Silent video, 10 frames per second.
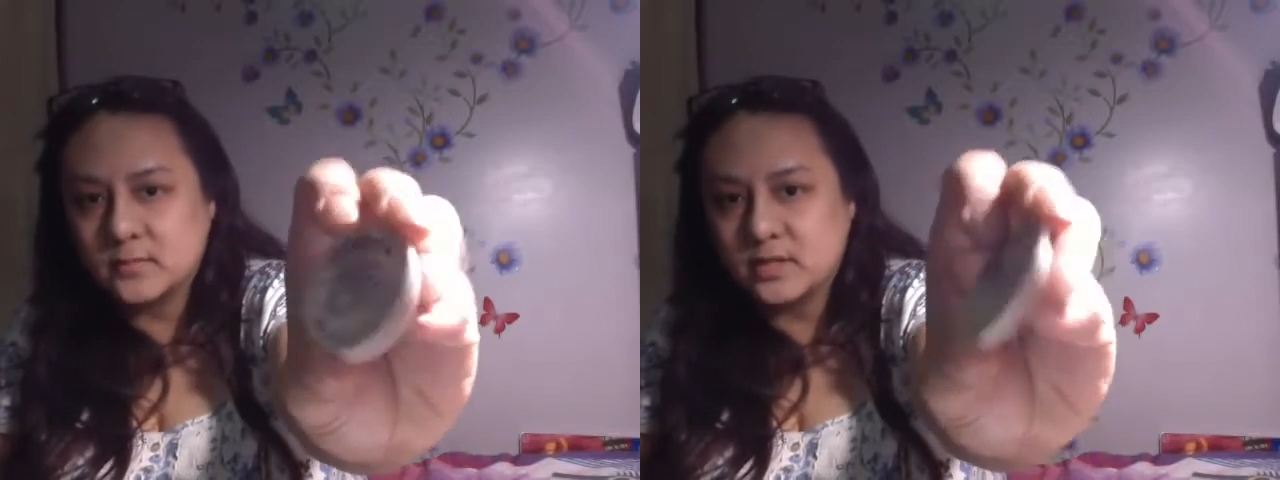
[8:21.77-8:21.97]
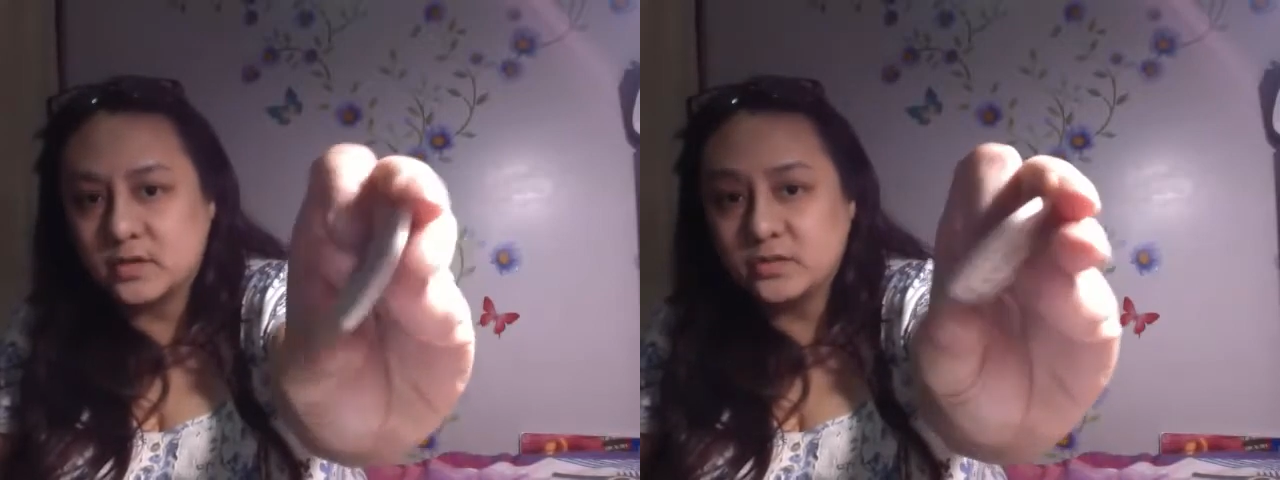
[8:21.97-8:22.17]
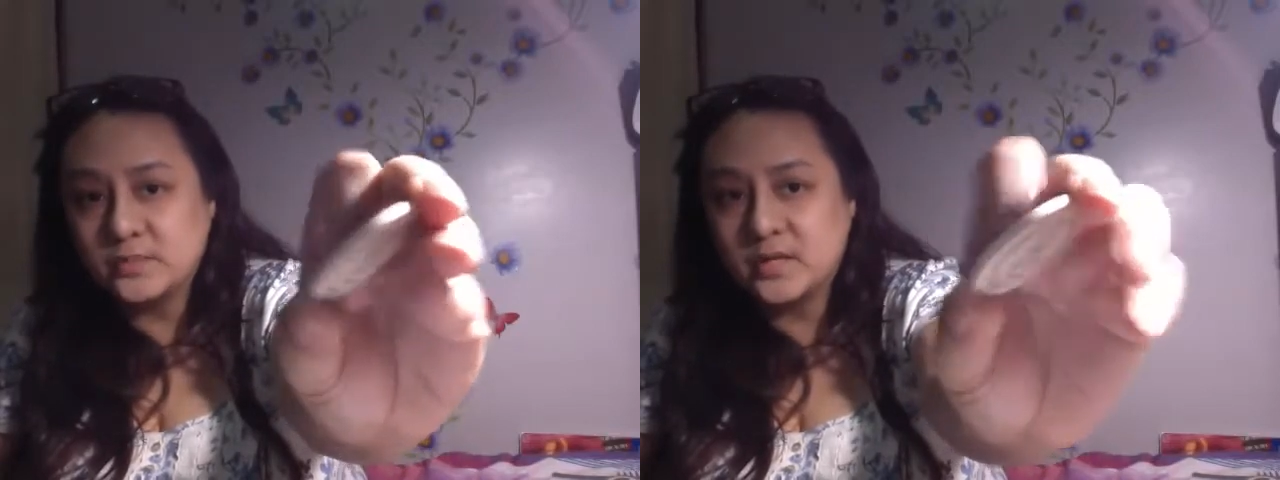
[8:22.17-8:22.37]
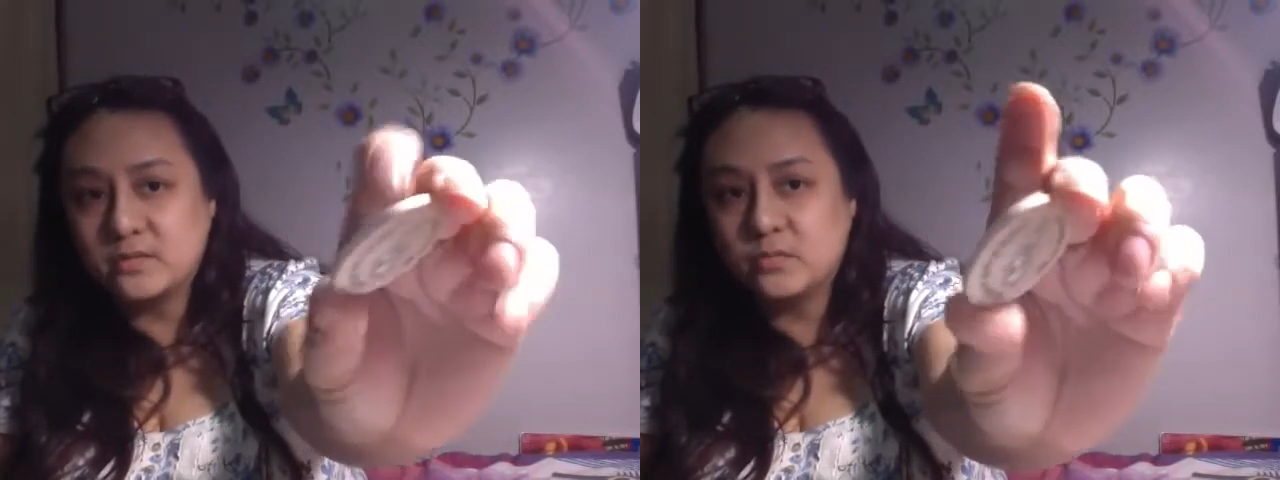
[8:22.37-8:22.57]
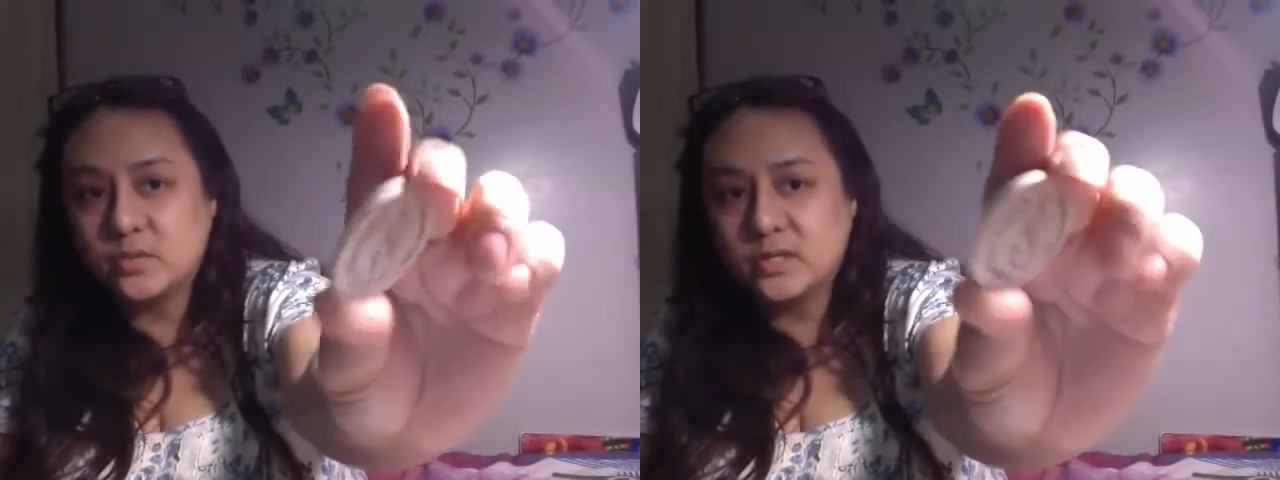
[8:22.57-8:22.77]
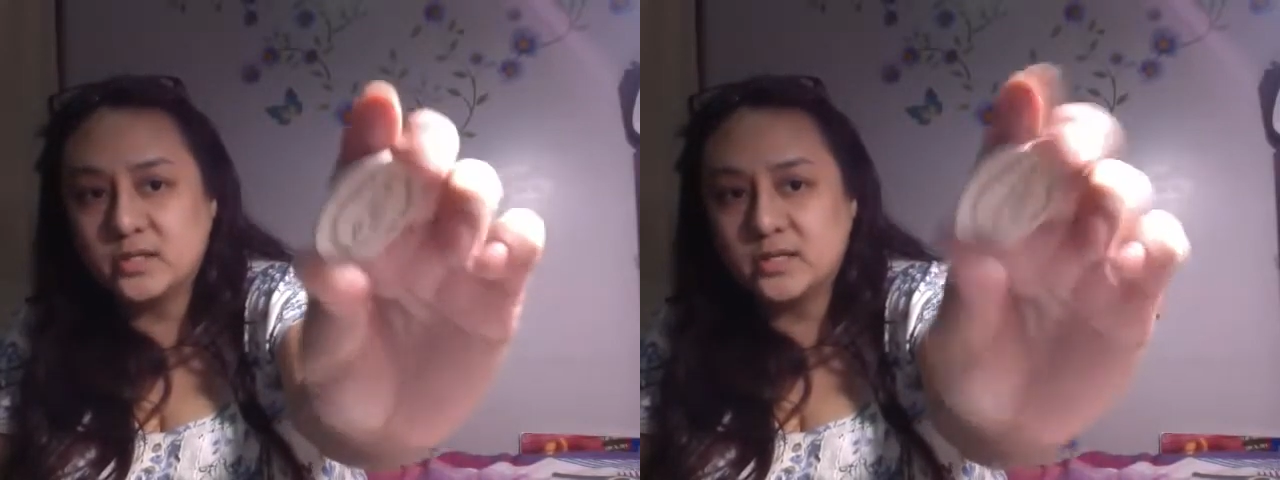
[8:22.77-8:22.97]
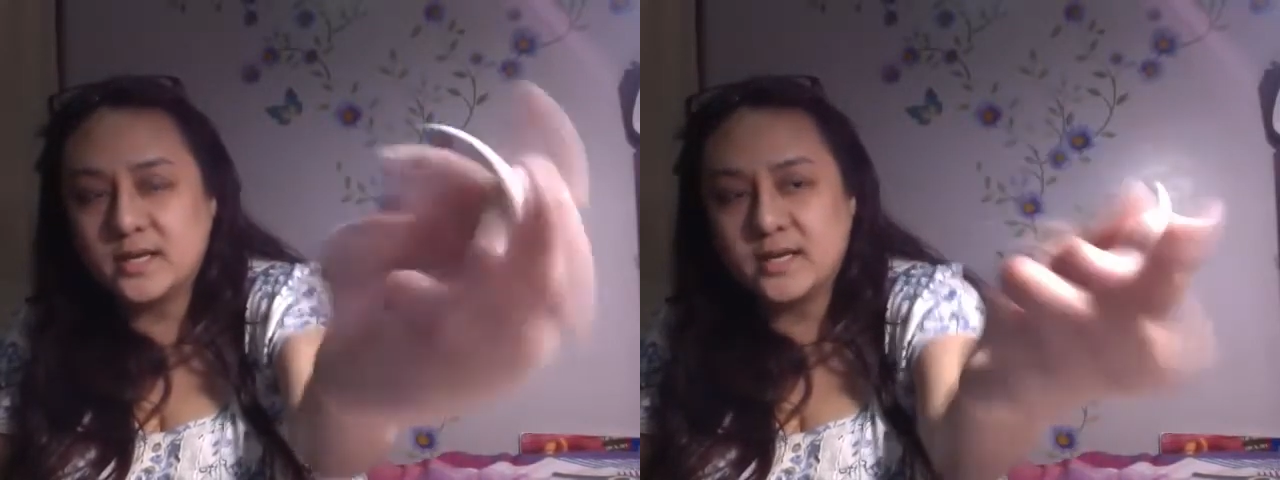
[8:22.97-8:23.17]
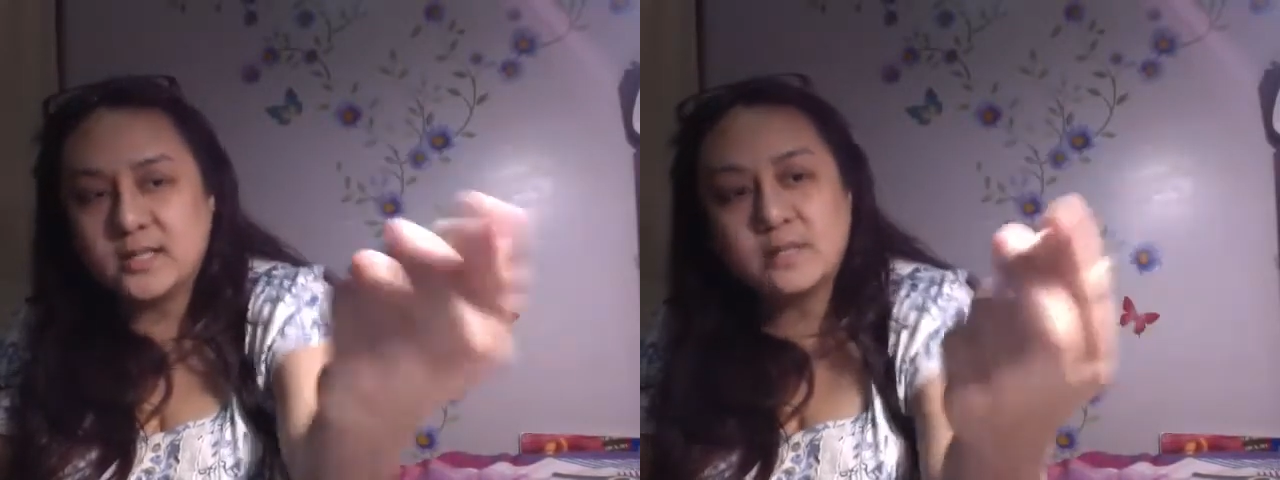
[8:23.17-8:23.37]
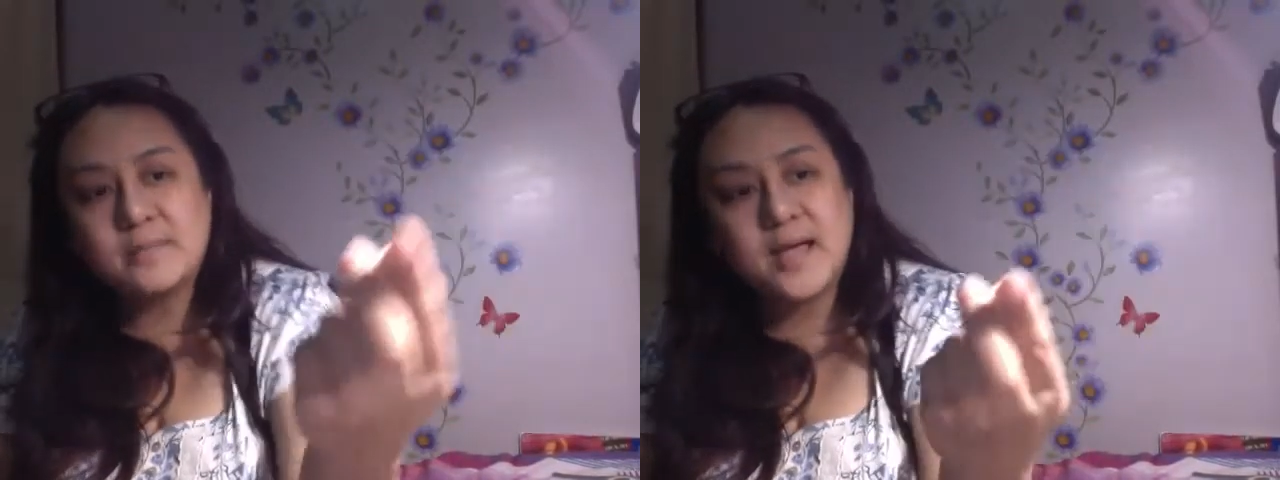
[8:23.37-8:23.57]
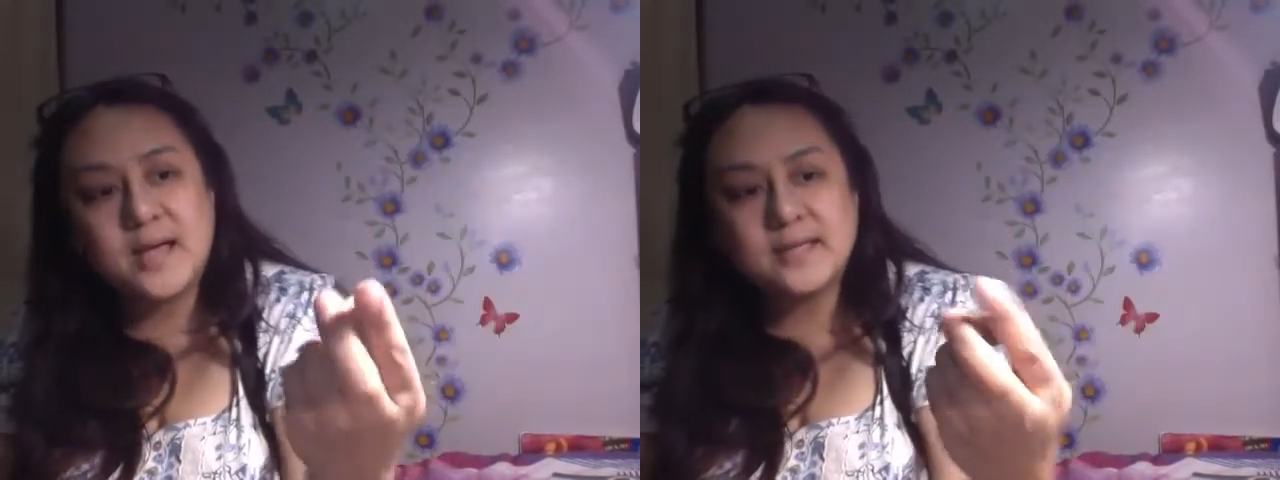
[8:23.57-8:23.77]
It's made of wood, and at the
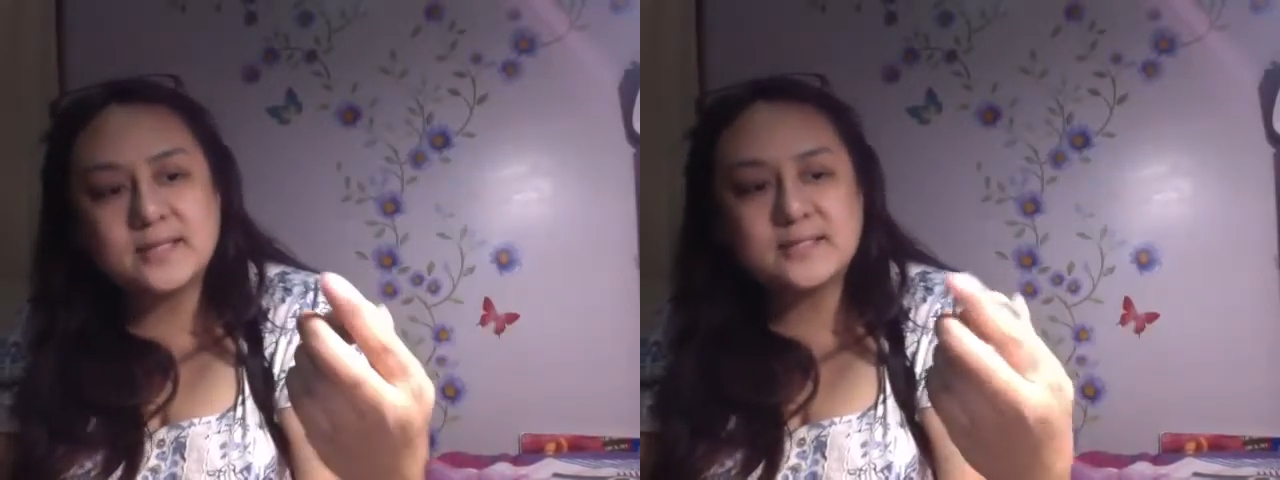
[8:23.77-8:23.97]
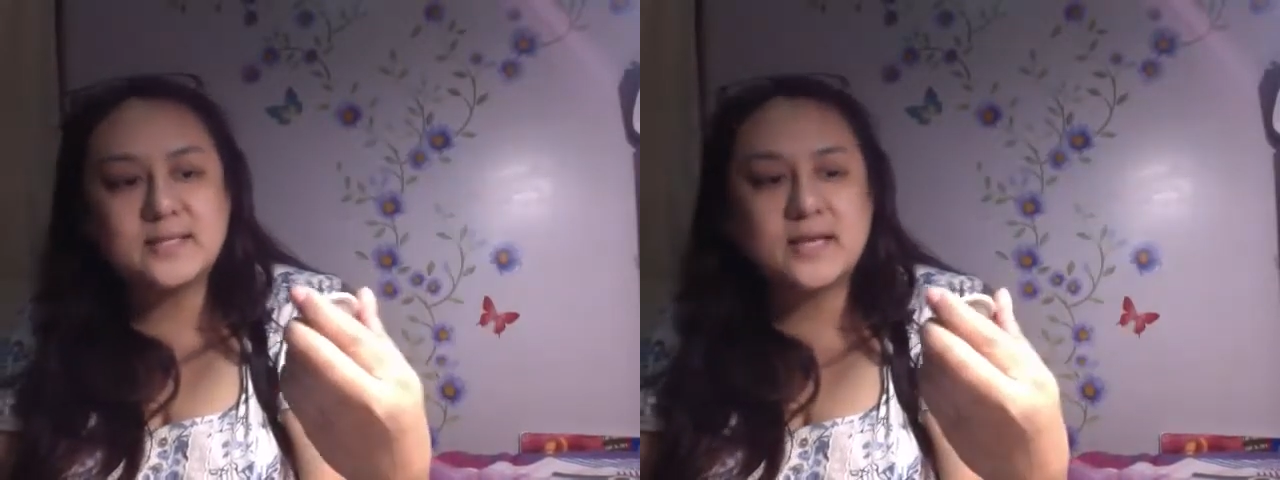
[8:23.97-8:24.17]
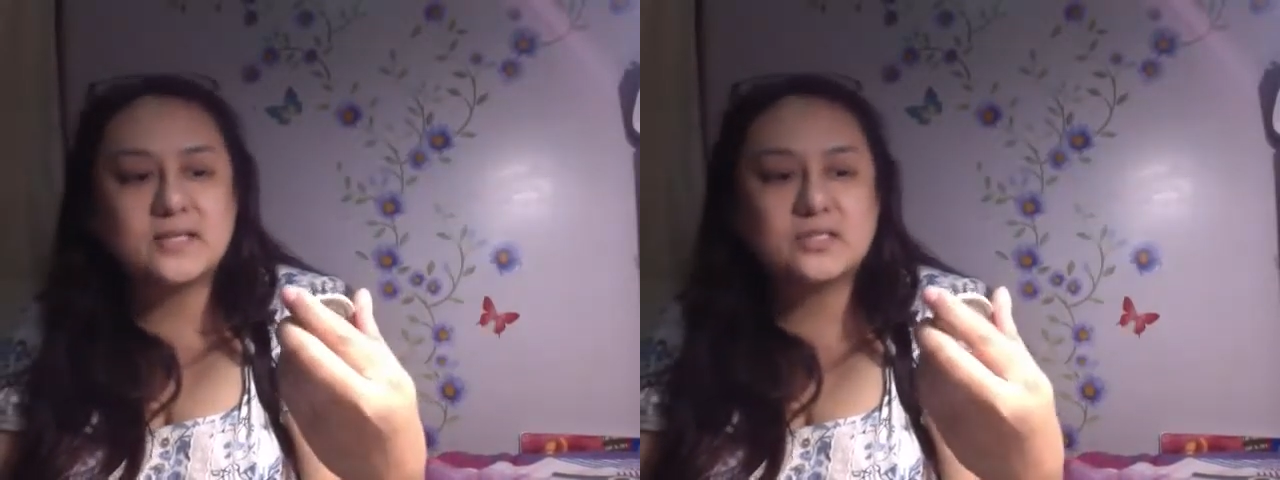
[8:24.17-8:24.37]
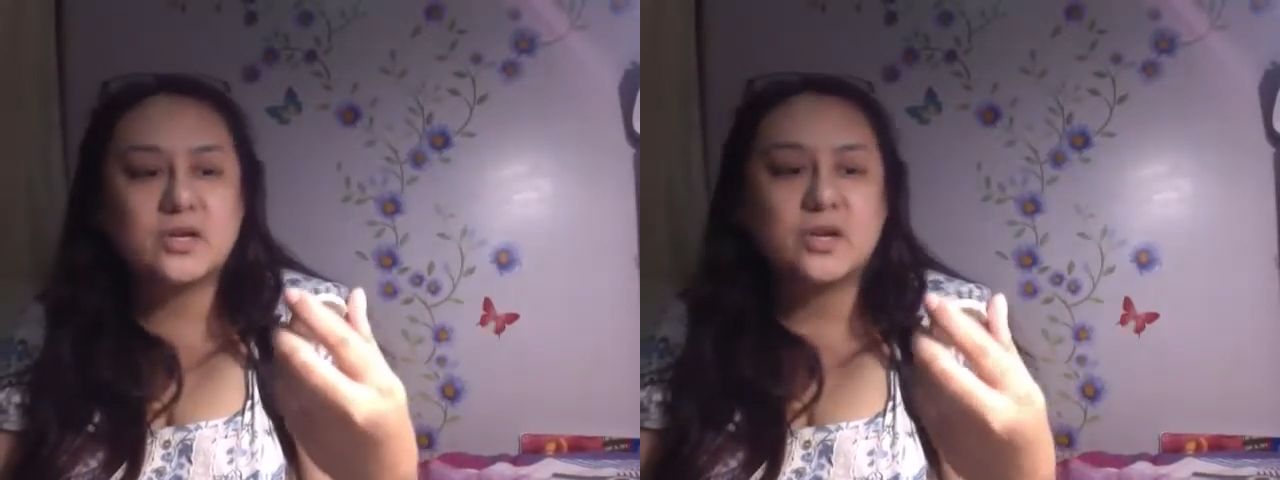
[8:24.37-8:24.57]
back it says